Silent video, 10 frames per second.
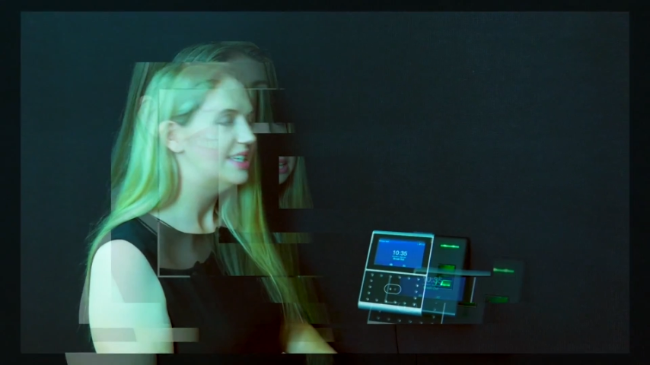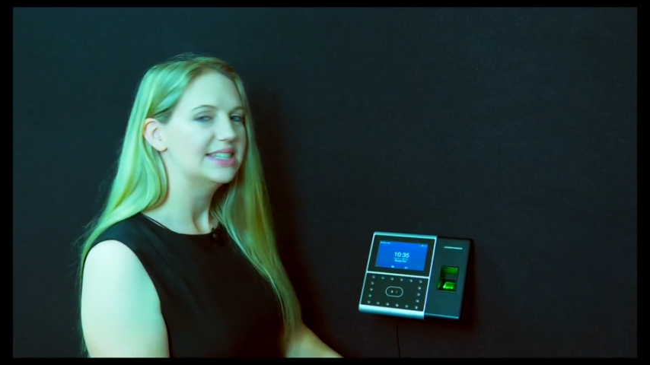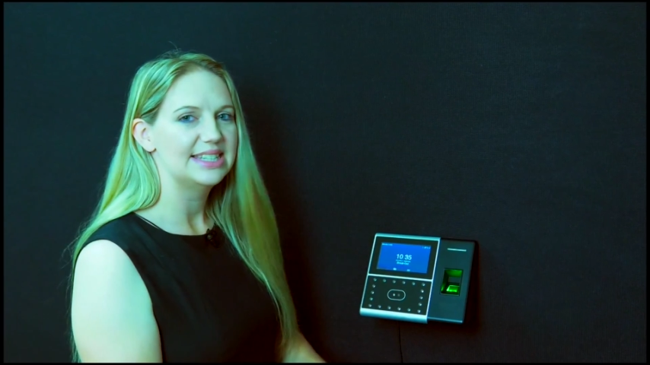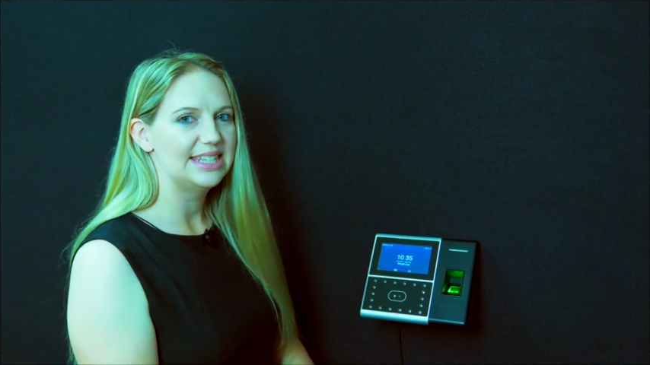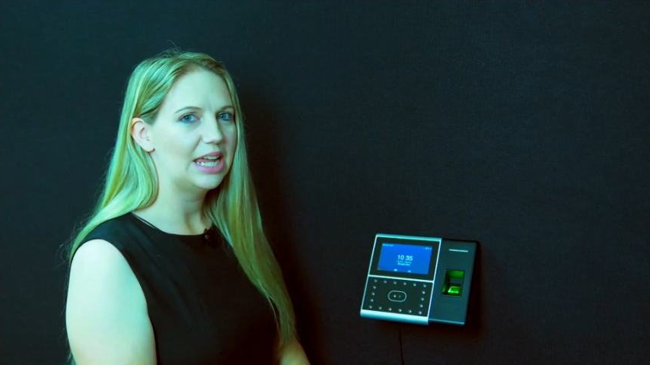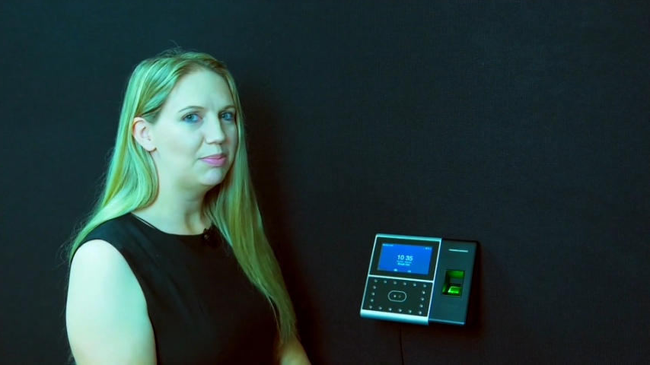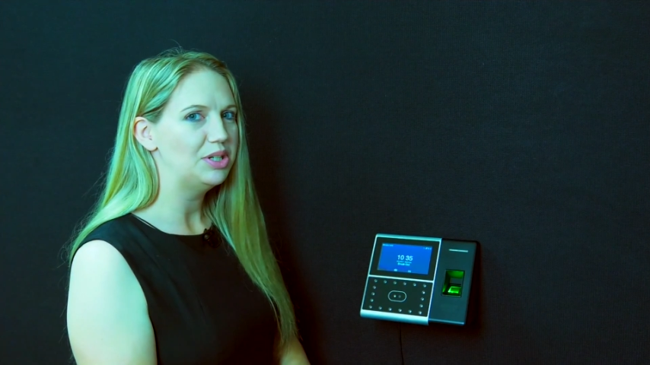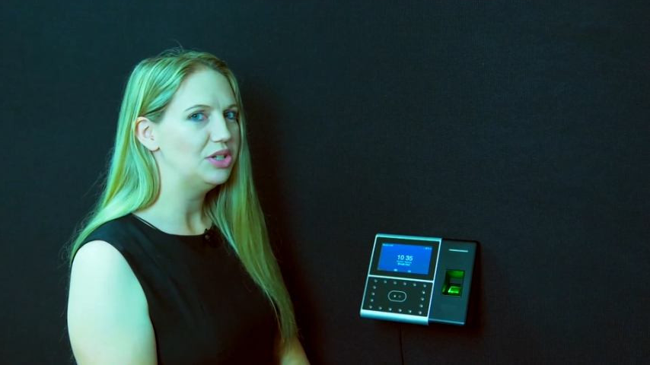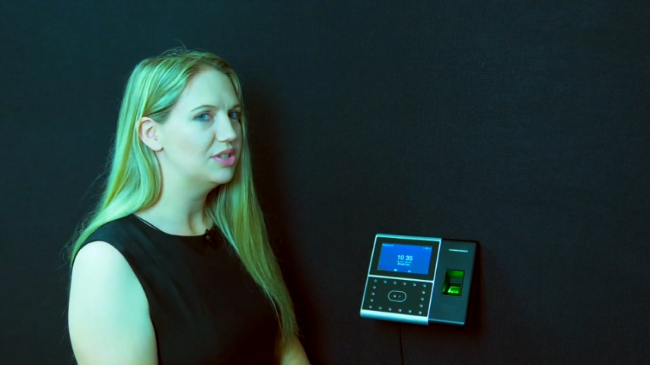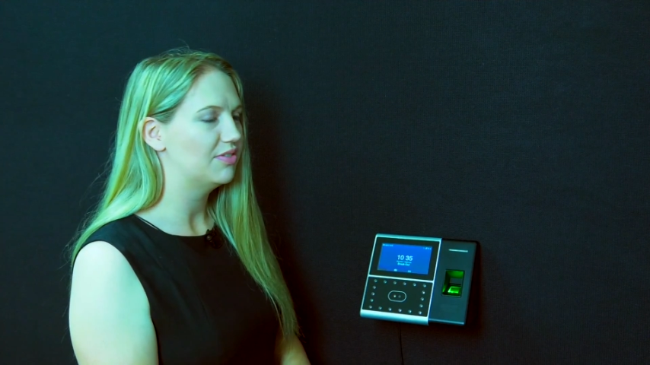To set up a
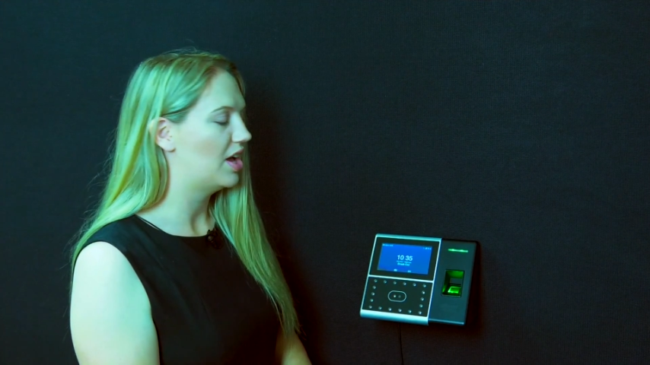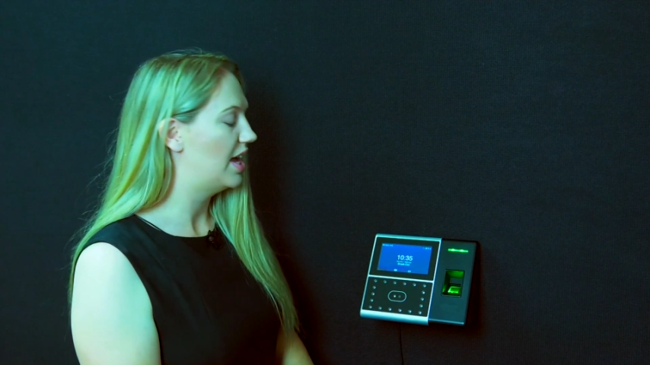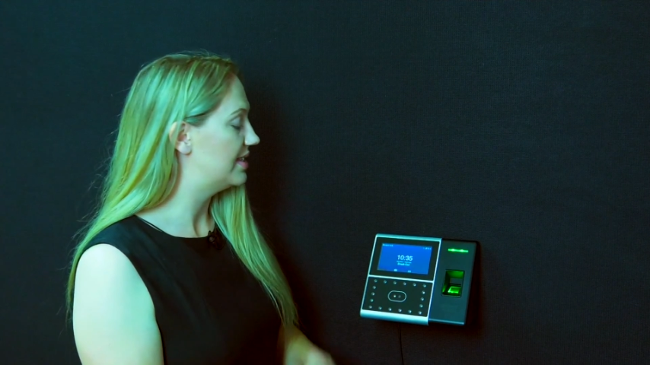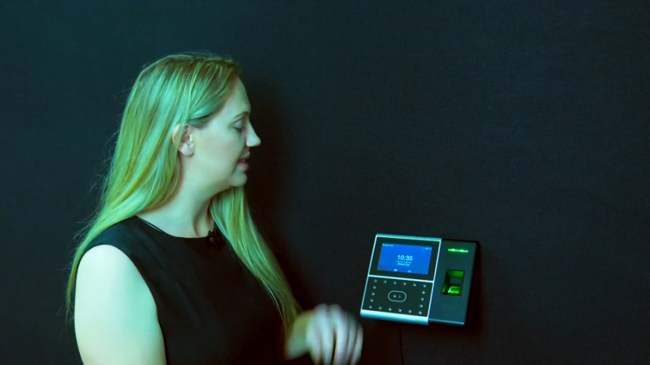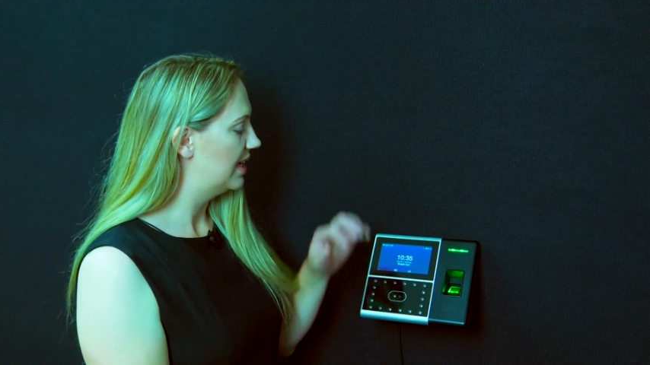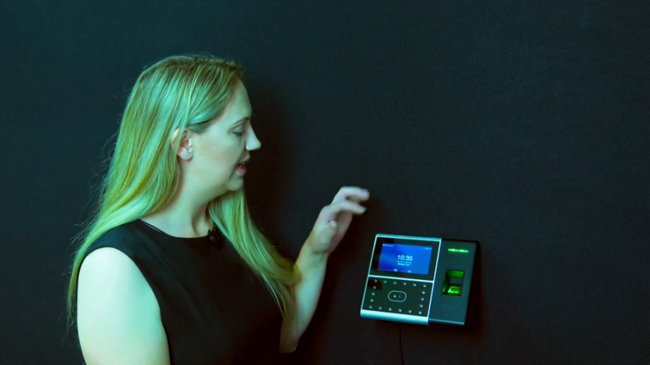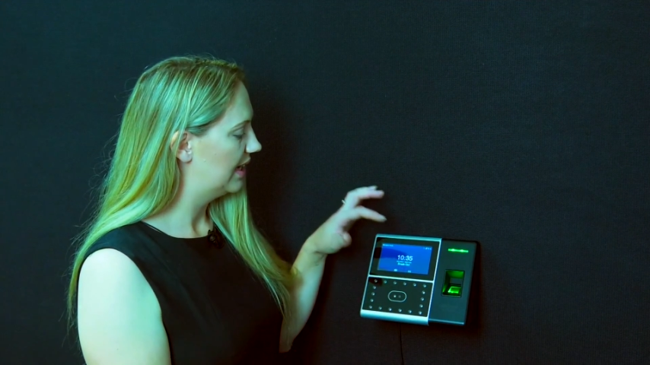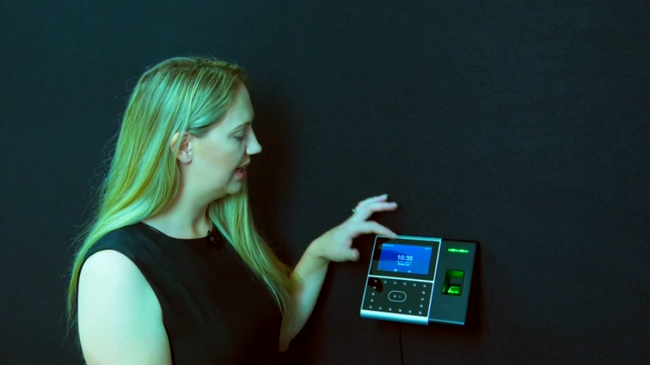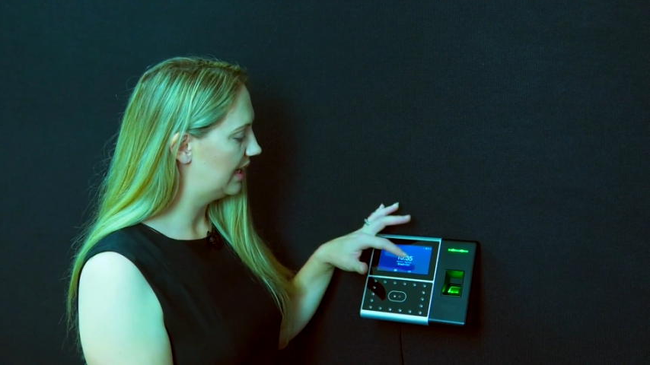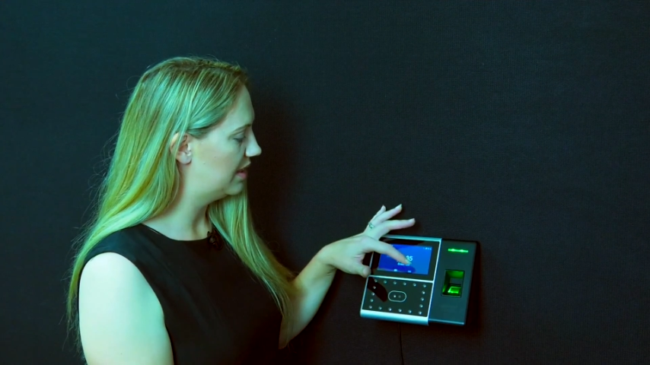new device,
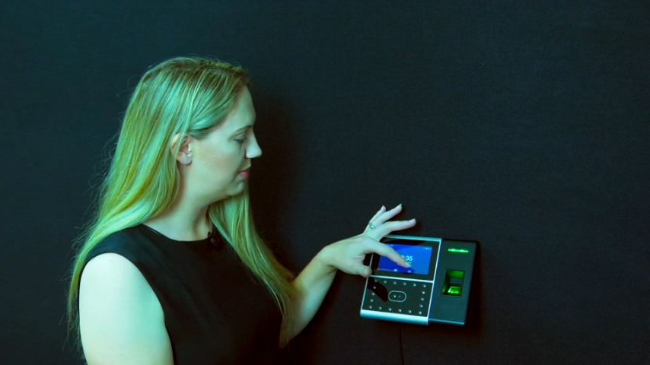click the